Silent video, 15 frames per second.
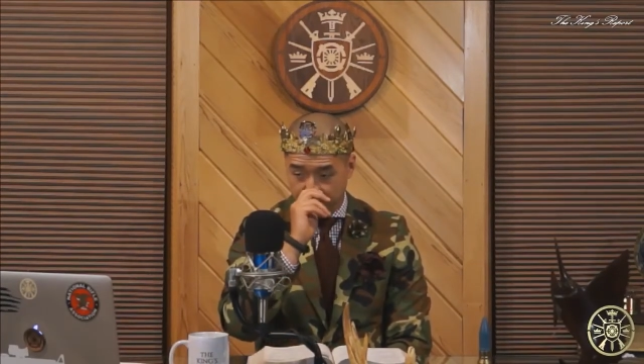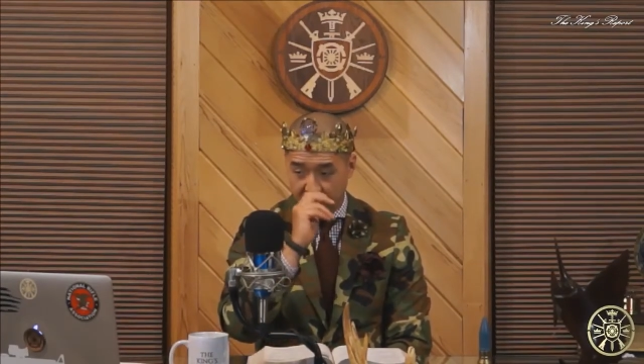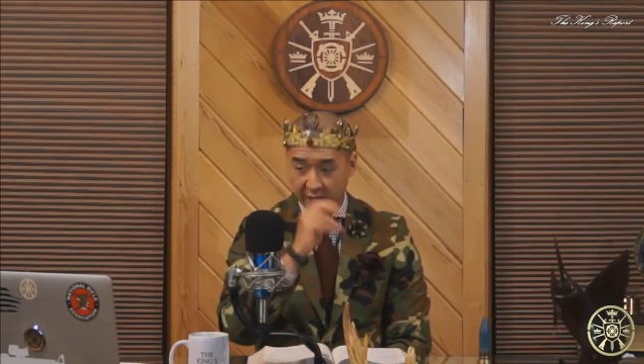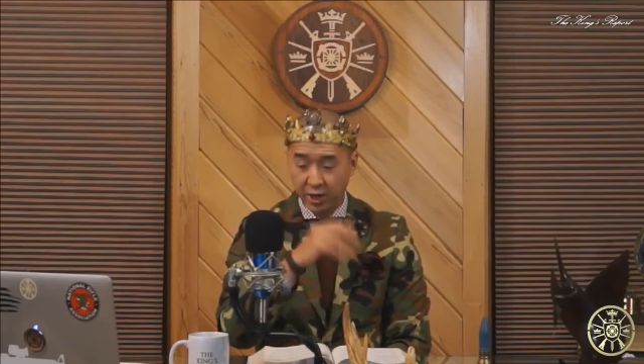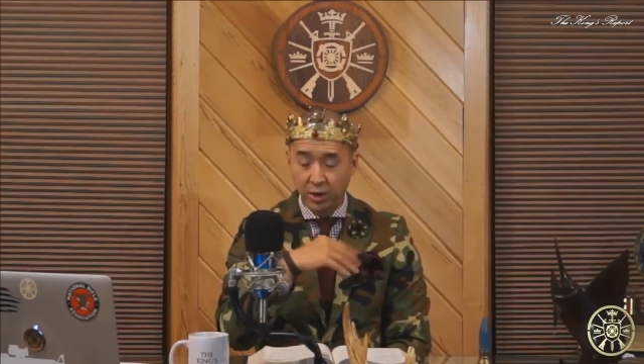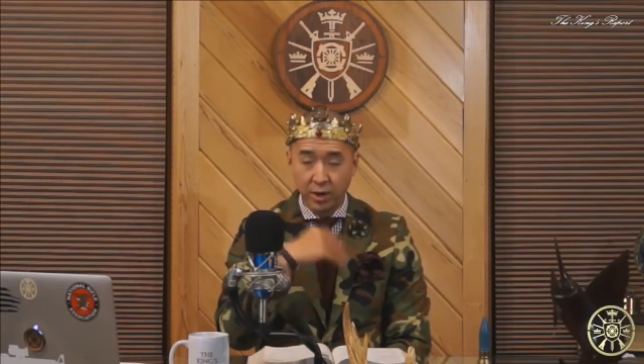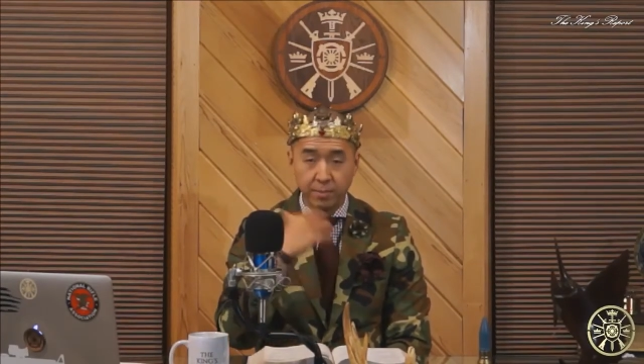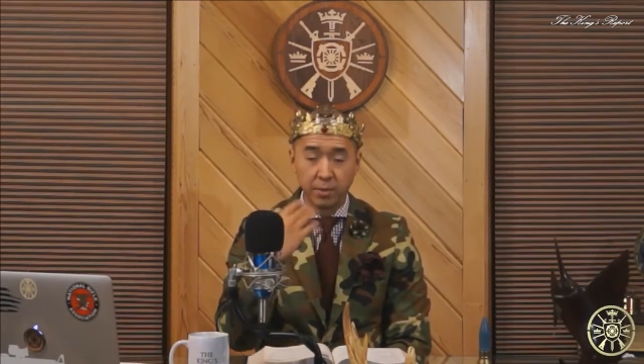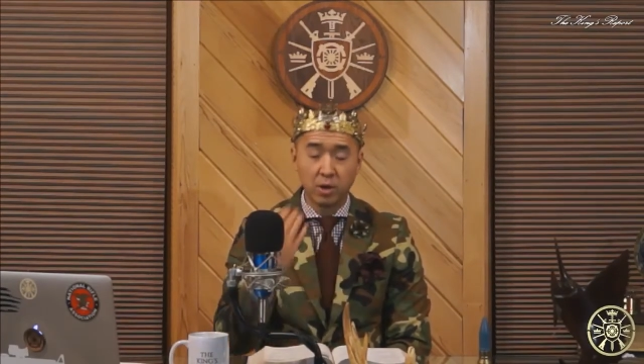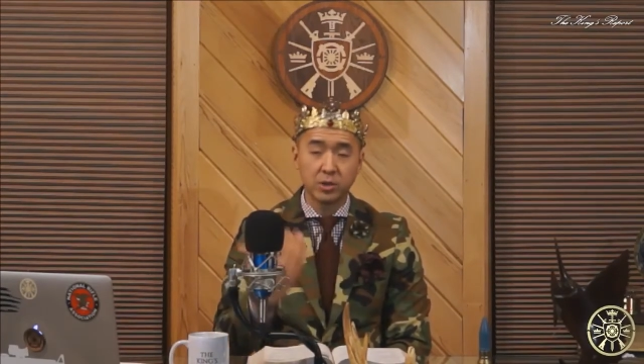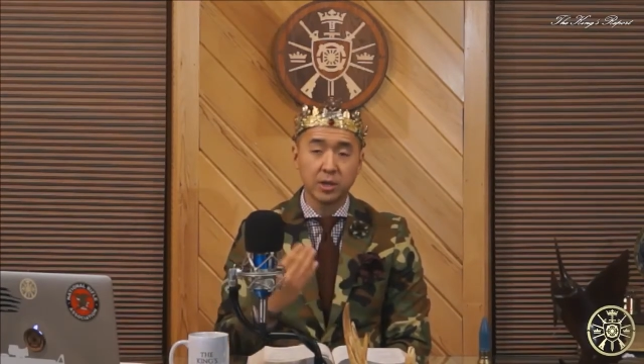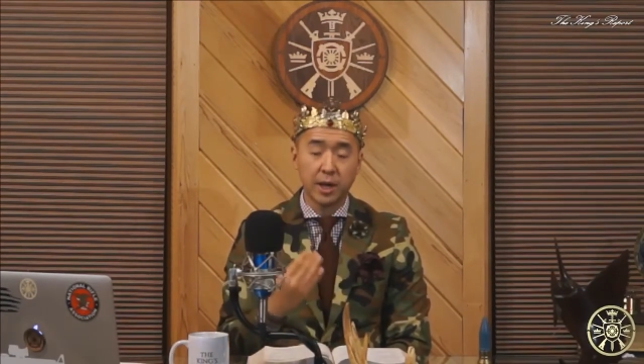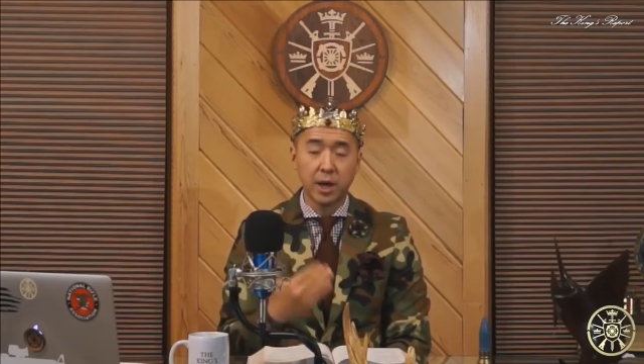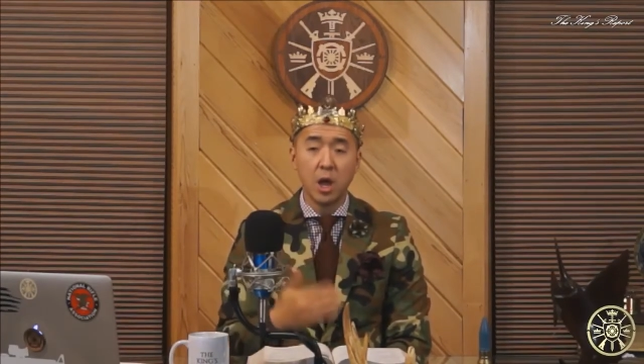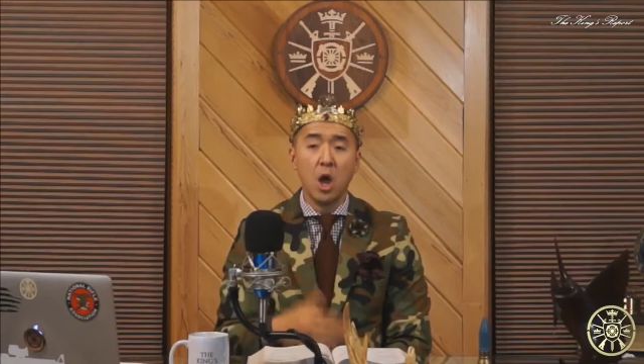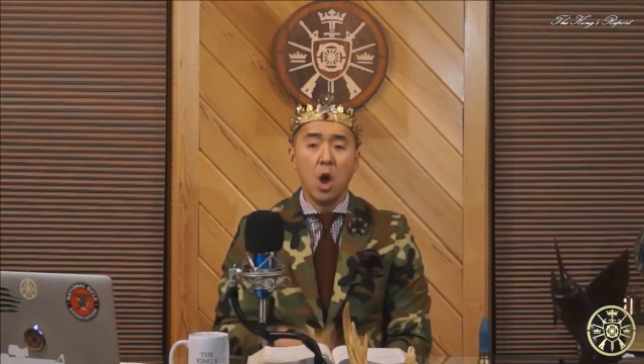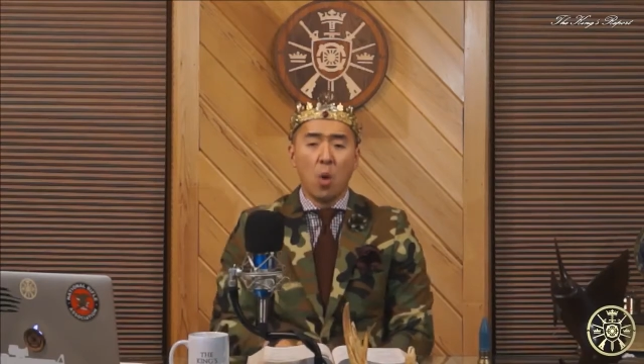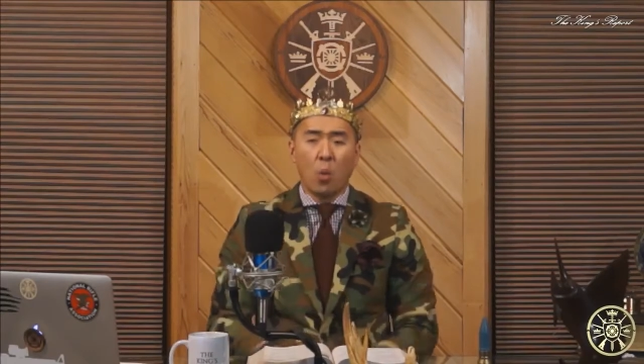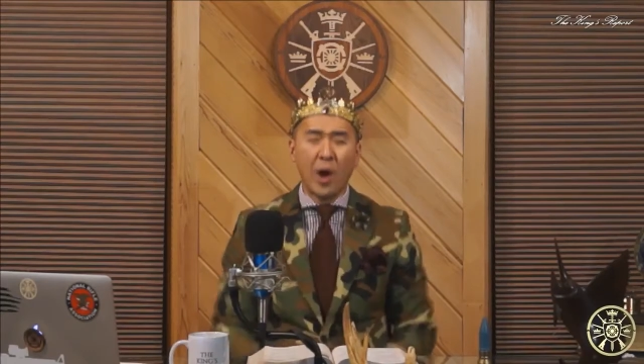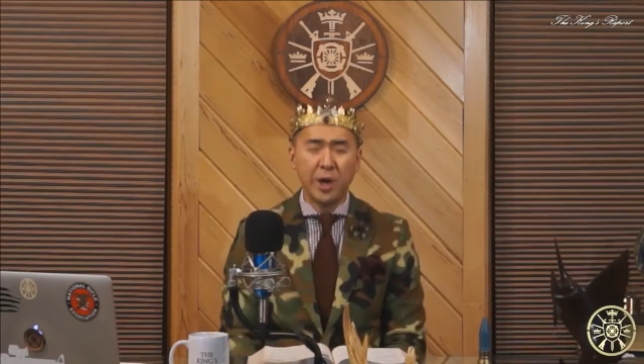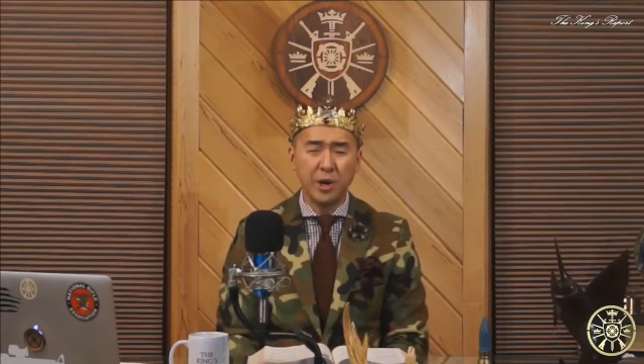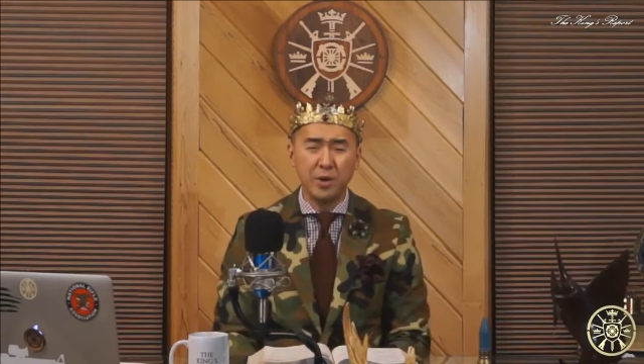and you're emotional, like,
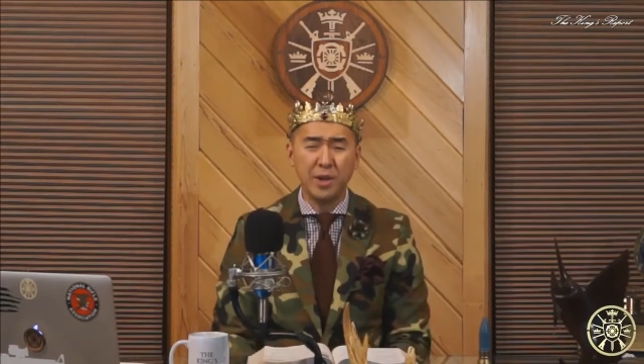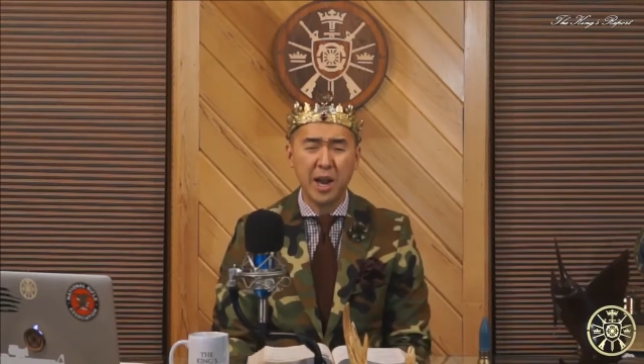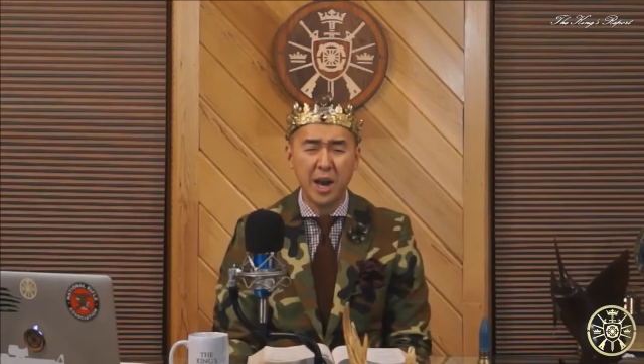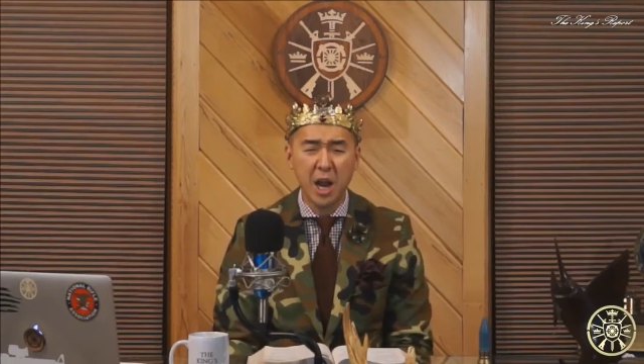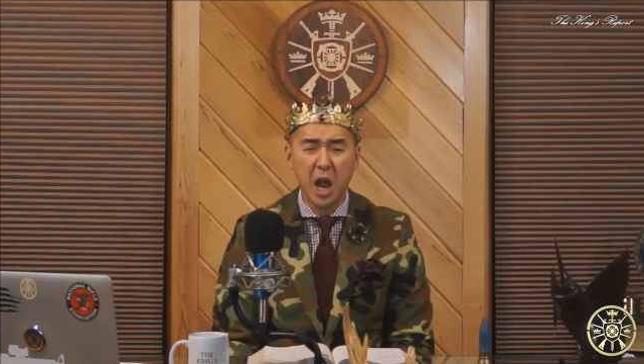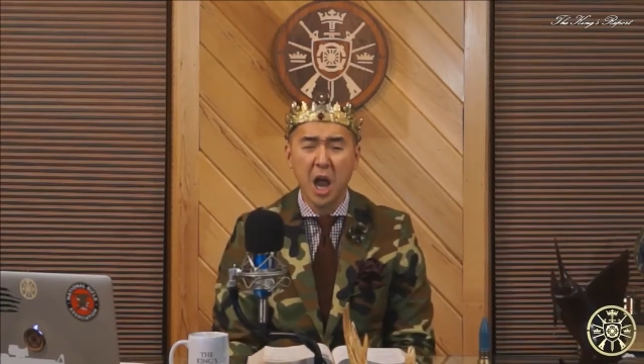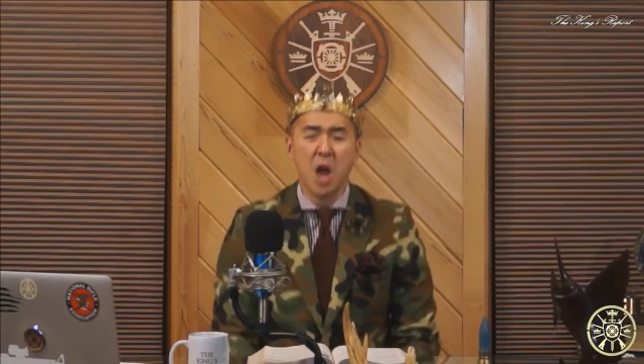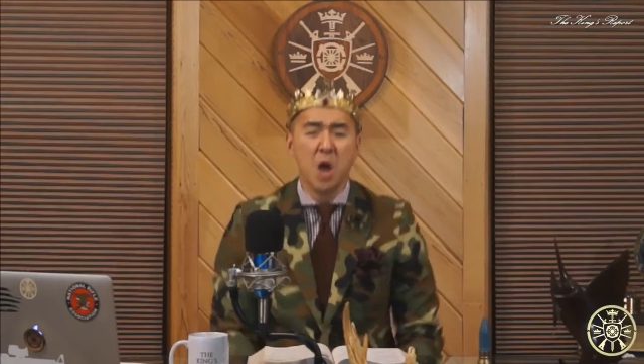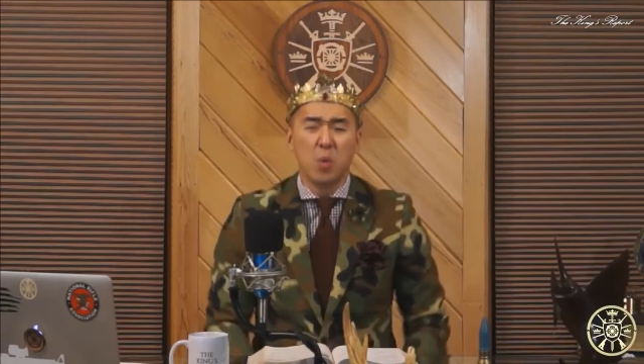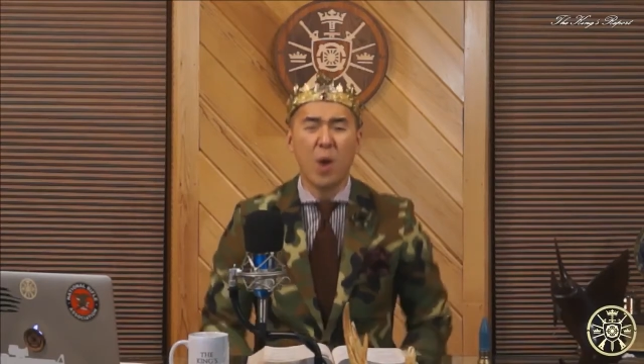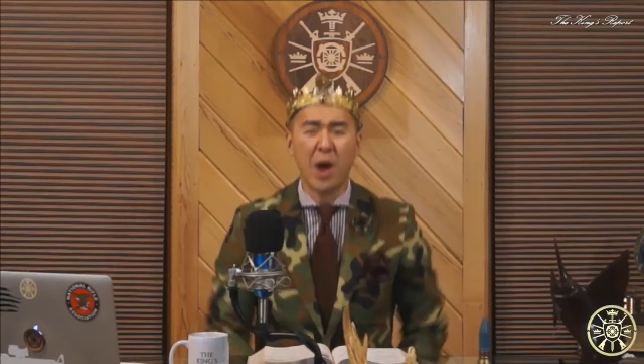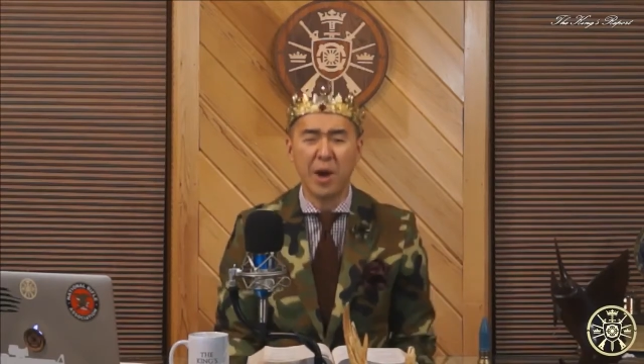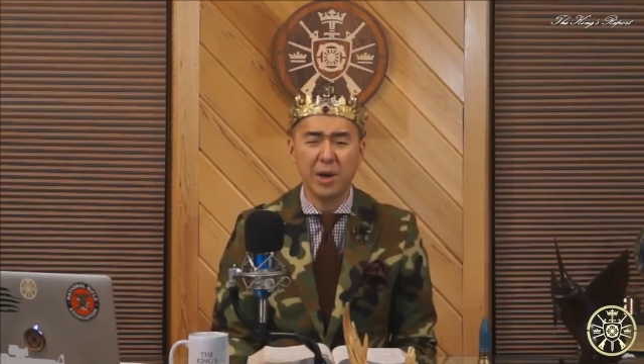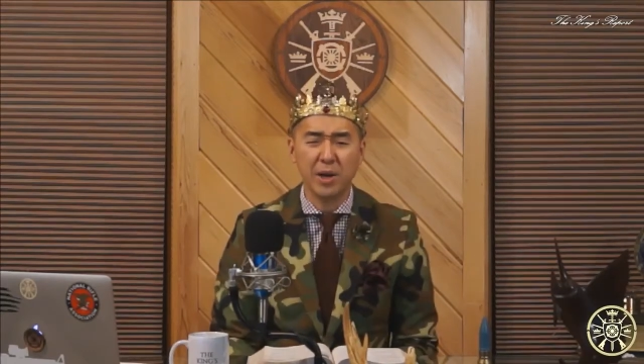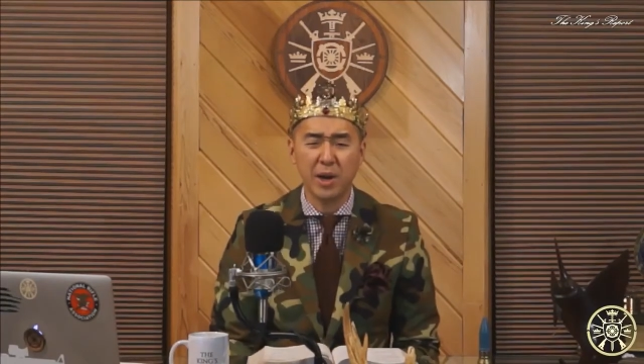why you do that? Why